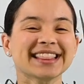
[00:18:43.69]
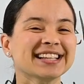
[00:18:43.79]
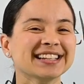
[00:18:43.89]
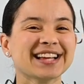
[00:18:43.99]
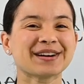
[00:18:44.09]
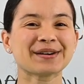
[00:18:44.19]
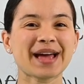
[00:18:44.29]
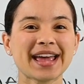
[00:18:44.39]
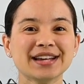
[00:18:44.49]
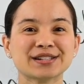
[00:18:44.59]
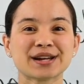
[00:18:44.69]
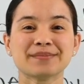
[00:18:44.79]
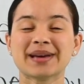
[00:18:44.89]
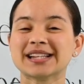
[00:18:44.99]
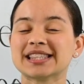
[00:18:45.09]
The letter H
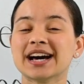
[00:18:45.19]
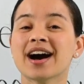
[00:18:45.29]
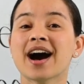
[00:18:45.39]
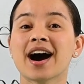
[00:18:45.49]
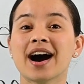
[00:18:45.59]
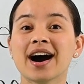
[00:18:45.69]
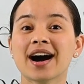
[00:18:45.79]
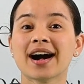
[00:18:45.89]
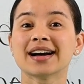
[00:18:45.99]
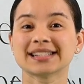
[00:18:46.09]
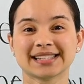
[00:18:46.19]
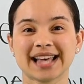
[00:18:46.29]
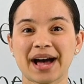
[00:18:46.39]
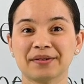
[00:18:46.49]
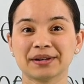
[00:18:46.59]
makes the H
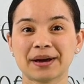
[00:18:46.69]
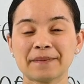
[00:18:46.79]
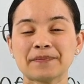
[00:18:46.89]
sound.